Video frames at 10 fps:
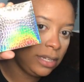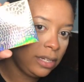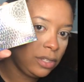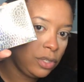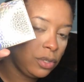It
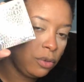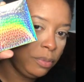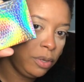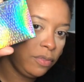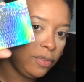is so
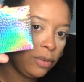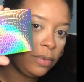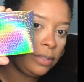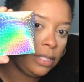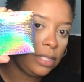beautiful
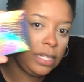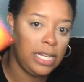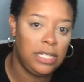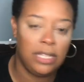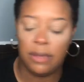with the
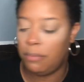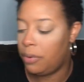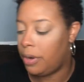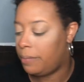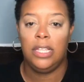snakeskin
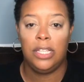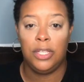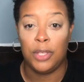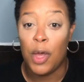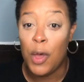print.
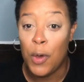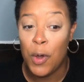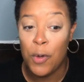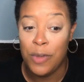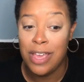
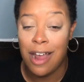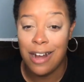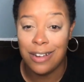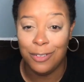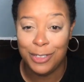So we
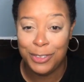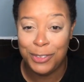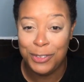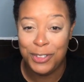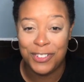are going
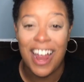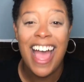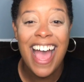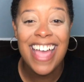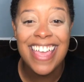to
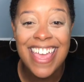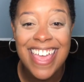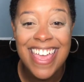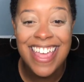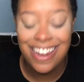try
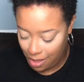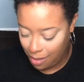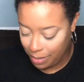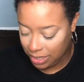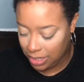it.
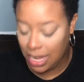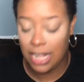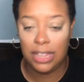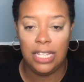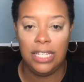I just
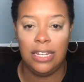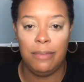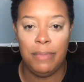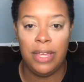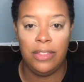got this in the
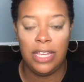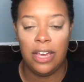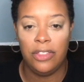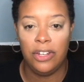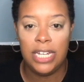mail the
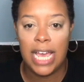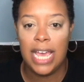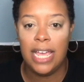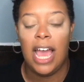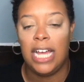other
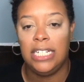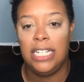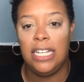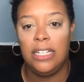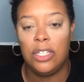day. I
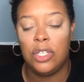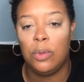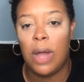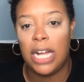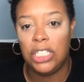did
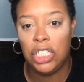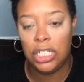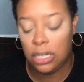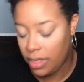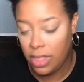
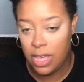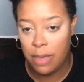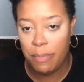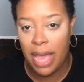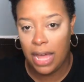swatch
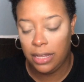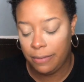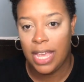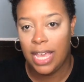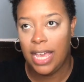the palette,
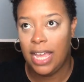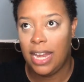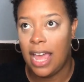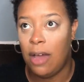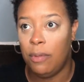and
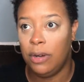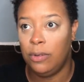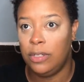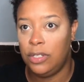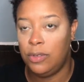now we're
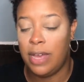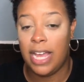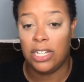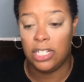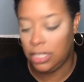going to
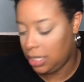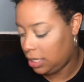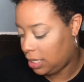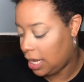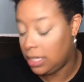actually
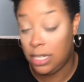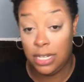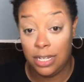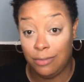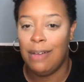
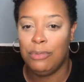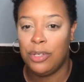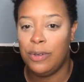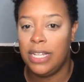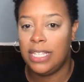test it. I'm
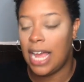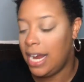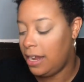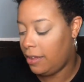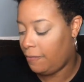so
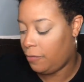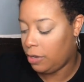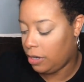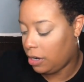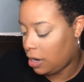excited
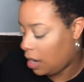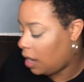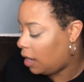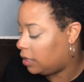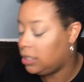for
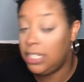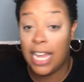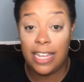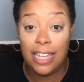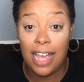
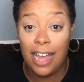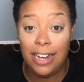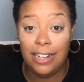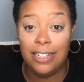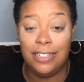Jackie
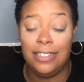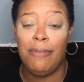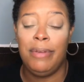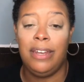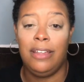Aina.
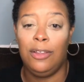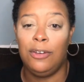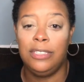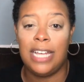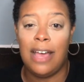I've been a
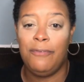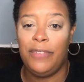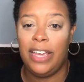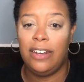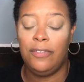long time
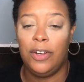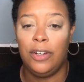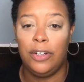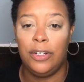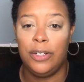fan of
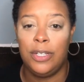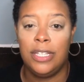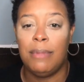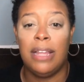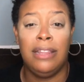
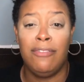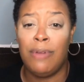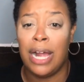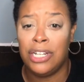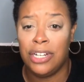hers. I love
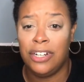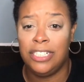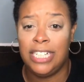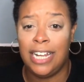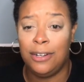watching her
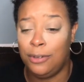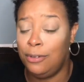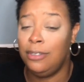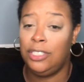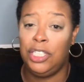
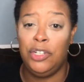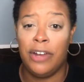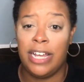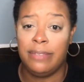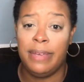channel. She
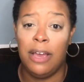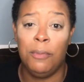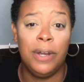cracks me up.